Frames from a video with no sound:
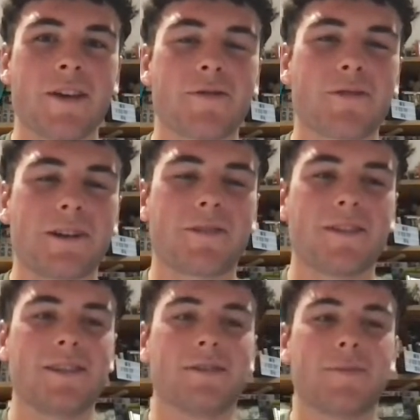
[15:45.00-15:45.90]
really
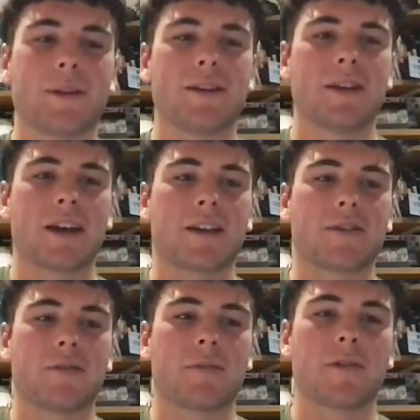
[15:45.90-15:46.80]
fun year for me. I guess
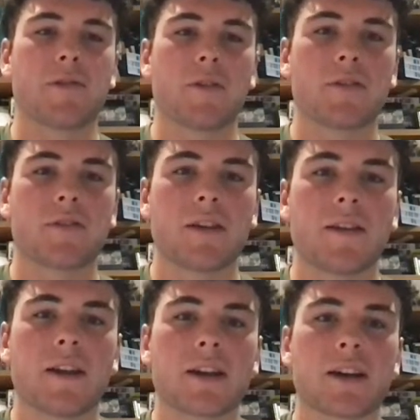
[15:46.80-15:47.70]
it was my first
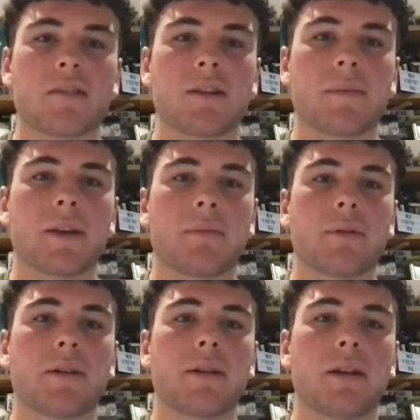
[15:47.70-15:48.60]
year that I kind of stepped
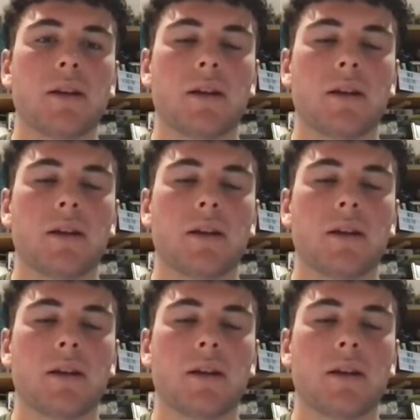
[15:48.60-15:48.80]
up and